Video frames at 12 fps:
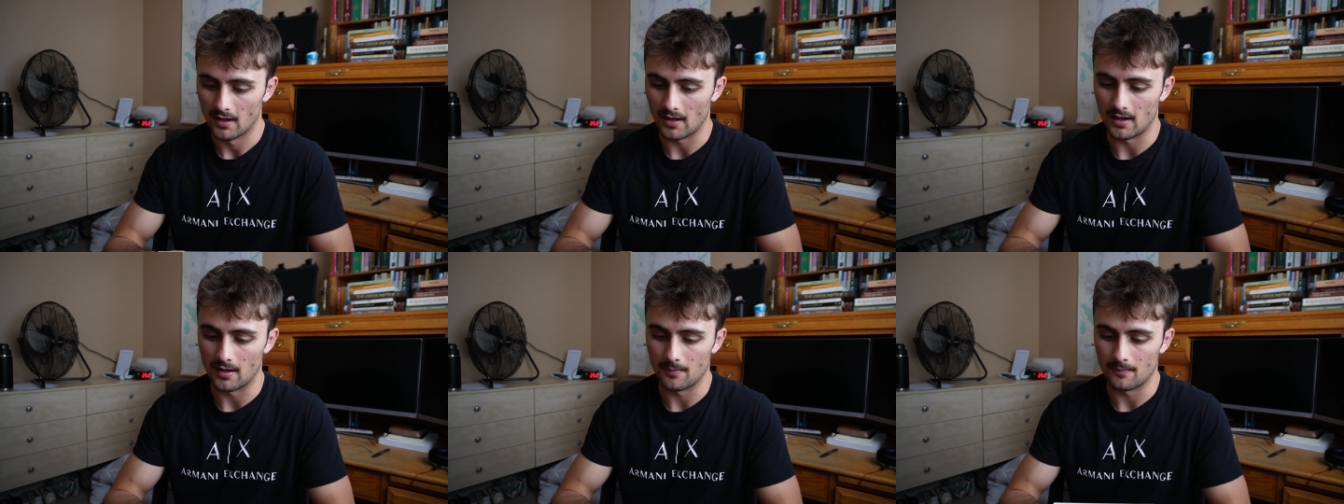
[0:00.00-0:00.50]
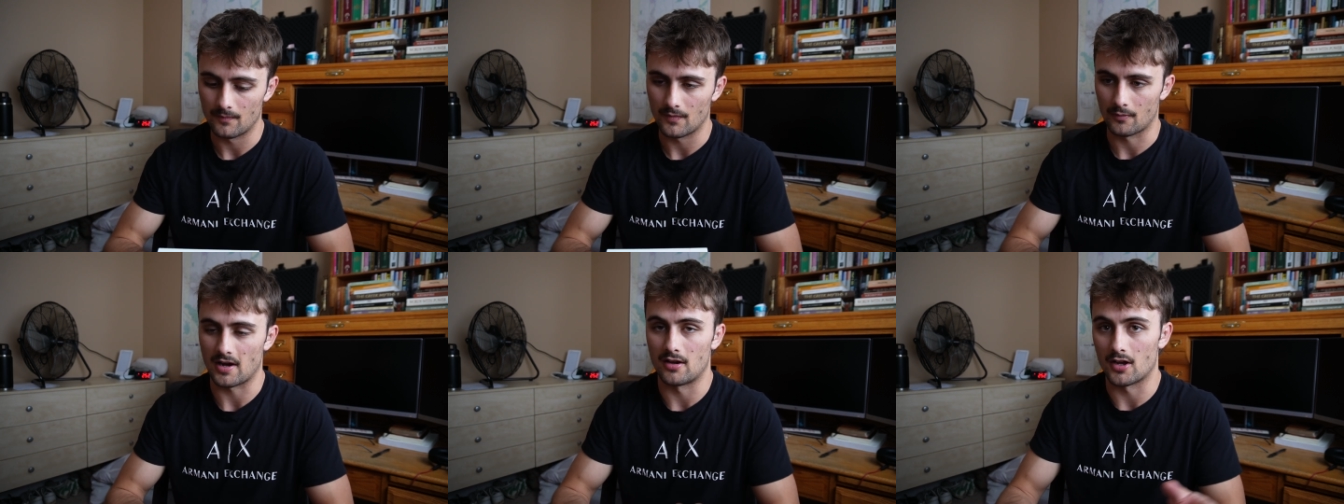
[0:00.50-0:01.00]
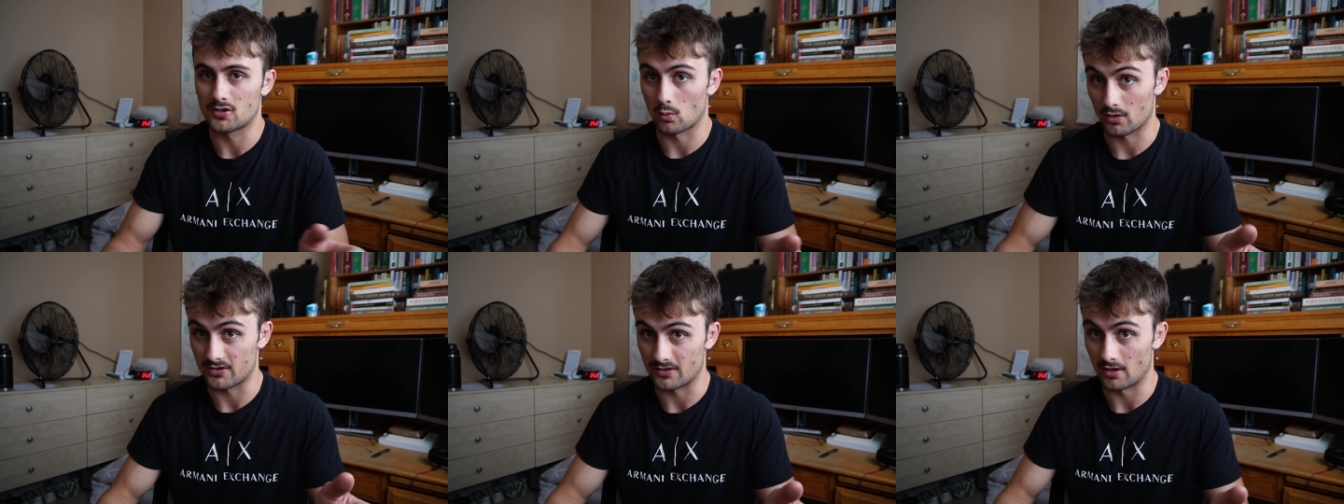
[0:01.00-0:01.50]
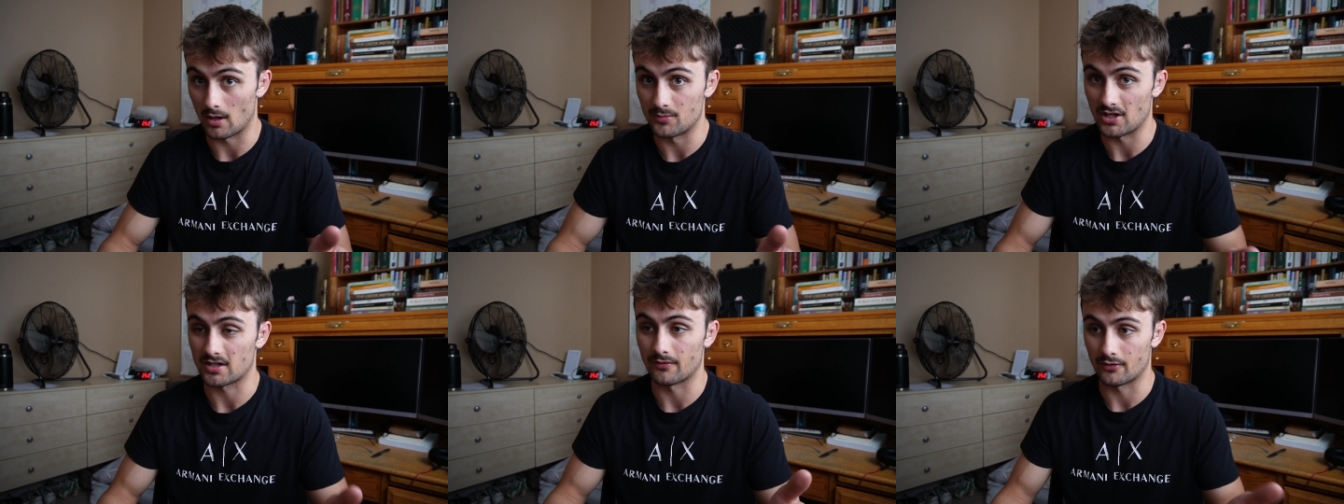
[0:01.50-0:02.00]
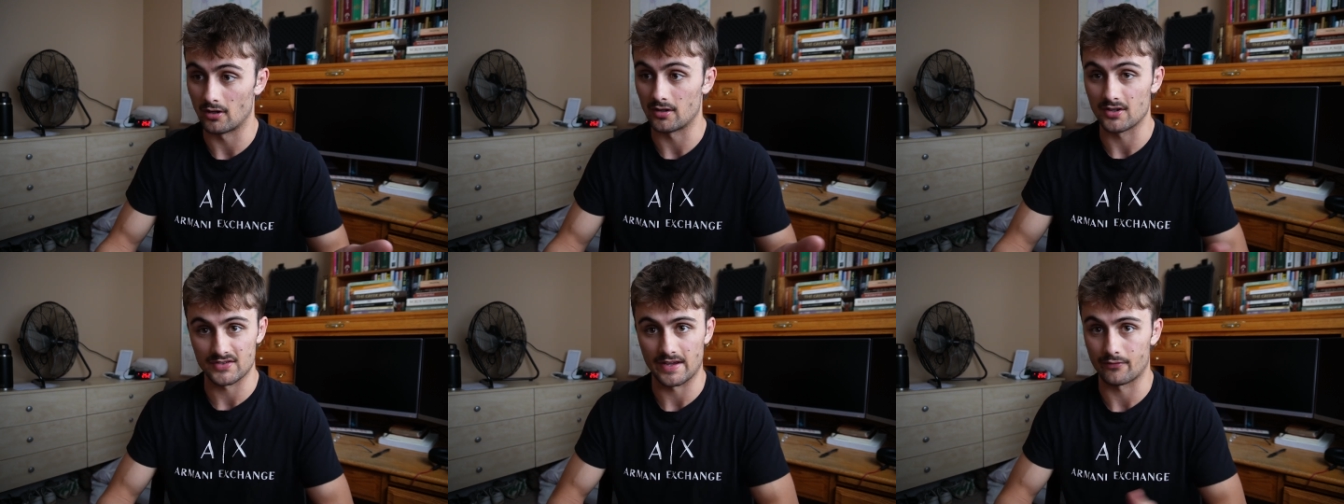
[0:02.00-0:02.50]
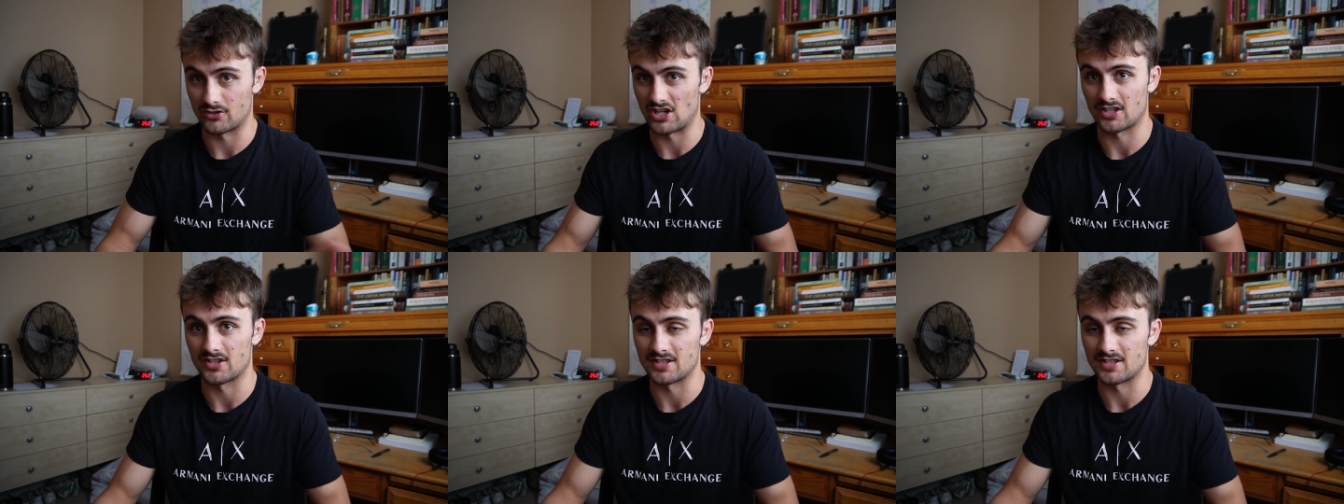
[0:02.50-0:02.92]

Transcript: right, not towards the objective good because they've rejected the